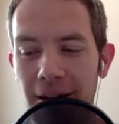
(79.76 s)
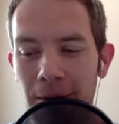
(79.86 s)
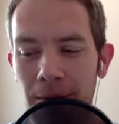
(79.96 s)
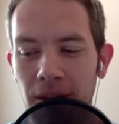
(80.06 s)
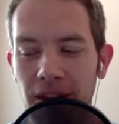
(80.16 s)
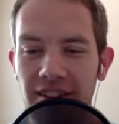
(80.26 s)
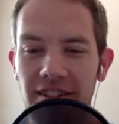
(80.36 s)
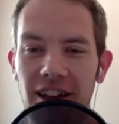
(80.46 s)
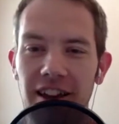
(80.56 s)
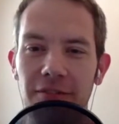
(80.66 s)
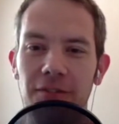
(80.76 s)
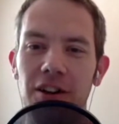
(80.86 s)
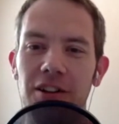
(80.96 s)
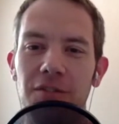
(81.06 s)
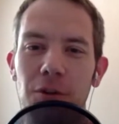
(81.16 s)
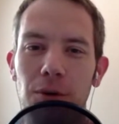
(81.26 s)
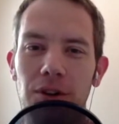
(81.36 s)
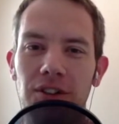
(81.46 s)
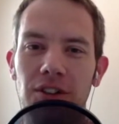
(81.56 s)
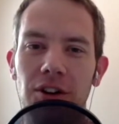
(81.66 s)
that it's a lot of fun to
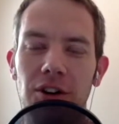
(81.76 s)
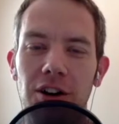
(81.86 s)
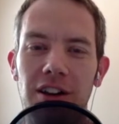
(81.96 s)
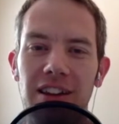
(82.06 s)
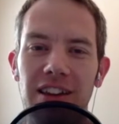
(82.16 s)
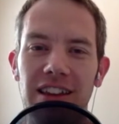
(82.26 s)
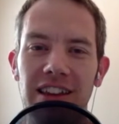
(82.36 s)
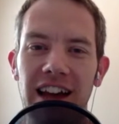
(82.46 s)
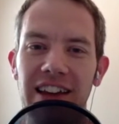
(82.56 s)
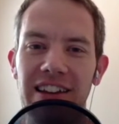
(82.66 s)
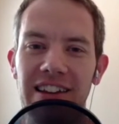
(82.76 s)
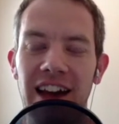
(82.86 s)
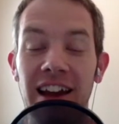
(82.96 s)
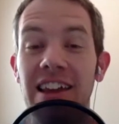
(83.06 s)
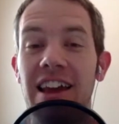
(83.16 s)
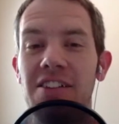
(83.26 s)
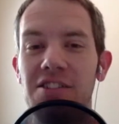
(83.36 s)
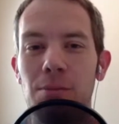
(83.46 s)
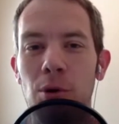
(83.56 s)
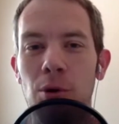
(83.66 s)
focus on the
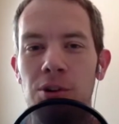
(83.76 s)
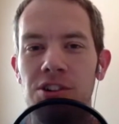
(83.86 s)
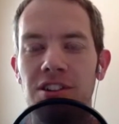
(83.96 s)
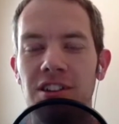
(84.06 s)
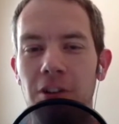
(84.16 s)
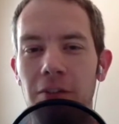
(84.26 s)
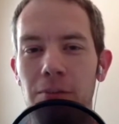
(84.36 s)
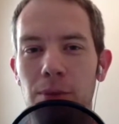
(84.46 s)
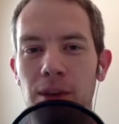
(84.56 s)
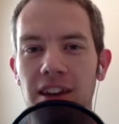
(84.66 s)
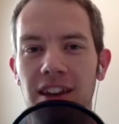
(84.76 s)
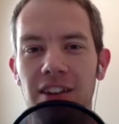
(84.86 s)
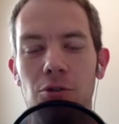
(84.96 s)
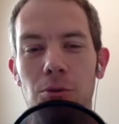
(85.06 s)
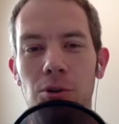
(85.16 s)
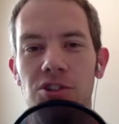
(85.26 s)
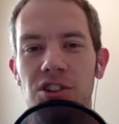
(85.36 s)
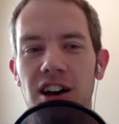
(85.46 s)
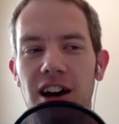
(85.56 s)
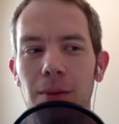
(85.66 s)
ideation portion. You know, I've been in corporate
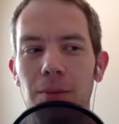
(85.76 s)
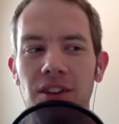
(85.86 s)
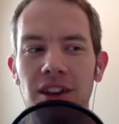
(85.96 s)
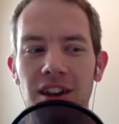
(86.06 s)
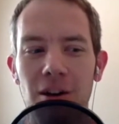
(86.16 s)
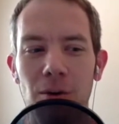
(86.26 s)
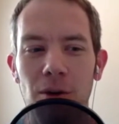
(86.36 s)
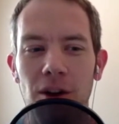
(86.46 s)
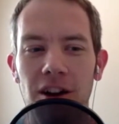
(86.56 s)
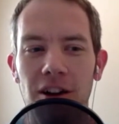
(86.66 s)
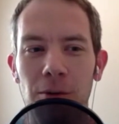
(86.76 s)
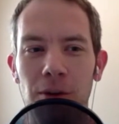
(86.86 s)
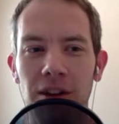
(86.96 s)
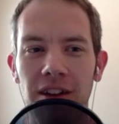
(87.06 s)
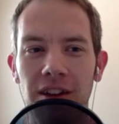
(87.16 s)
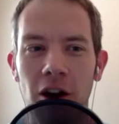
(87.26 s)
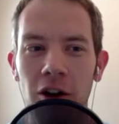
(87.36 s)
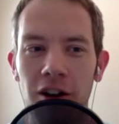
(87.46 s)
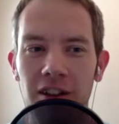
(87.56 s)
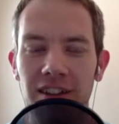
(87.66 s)
jobs where we all
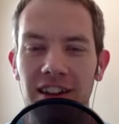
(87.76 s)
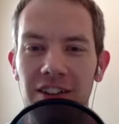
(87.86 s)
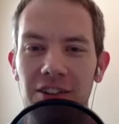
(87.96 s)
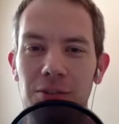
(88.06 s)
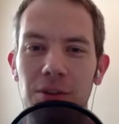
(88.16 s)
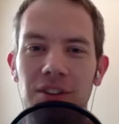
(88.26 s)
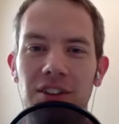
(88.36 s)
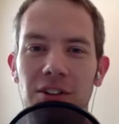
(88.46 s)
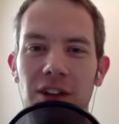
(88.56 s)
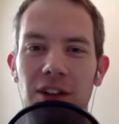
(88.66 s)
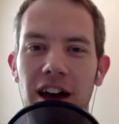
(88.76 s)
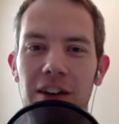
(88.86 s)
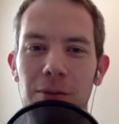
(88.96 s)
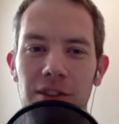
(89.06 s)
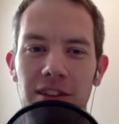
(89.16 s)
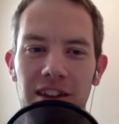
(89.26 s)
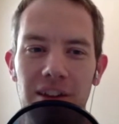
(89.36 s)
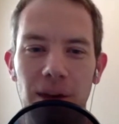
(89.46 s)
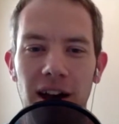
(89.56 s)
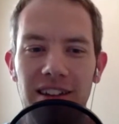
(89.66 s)
get together and we sit around and we think
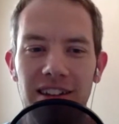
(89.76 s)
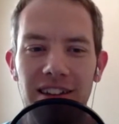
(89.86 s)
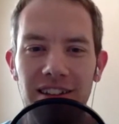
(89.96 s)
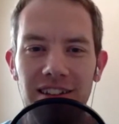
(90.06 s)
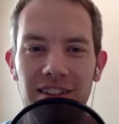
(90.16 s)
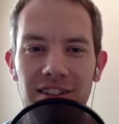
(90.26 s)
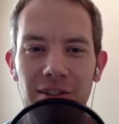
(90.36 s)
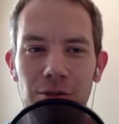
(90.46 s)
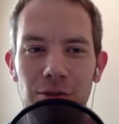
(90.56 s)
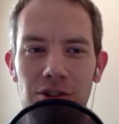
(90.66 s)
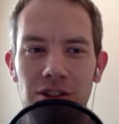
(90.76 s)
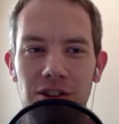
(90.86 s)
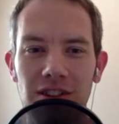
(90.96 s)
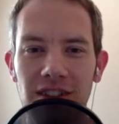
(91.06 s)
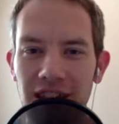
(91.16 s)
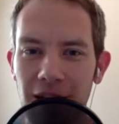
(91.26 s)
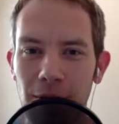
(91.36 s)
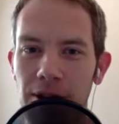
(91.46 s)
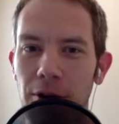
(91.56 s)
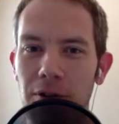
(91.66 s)
up ideas to solutions.
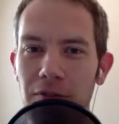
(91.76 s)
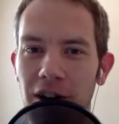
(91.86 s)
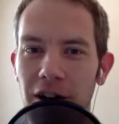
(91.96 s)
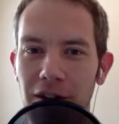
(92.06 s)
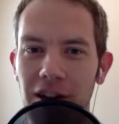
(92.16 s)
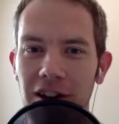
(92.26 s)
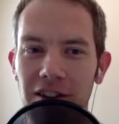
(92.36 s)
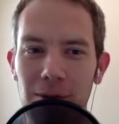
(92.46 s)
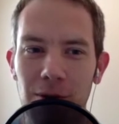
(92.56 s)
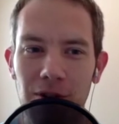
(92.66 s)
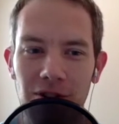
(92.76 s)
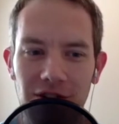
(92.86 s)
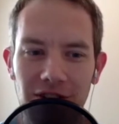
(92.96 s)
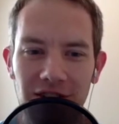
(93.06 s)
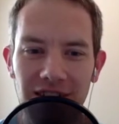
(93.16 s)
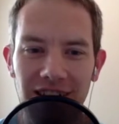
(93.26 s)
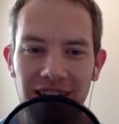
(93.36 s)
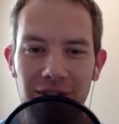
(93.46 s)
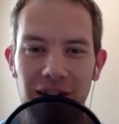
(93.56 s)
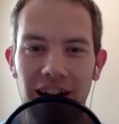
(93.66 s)
We don't involve the customers, it's just kind
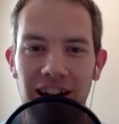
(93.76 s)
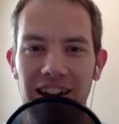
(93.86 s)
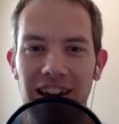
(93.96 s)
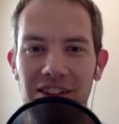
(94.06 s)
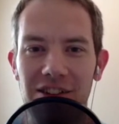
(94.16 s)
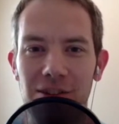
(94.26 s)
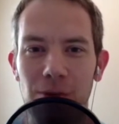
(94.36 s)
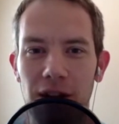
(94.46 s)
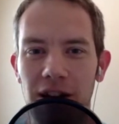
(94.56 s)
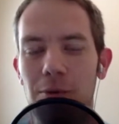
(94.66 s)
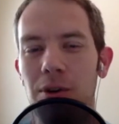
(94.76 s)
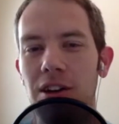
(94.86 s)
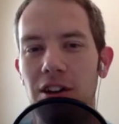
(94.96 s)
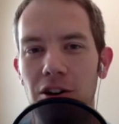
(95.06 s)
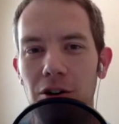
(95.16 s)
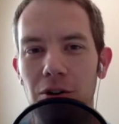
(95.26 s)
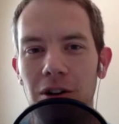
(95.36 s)
of an ideation. Where can we go?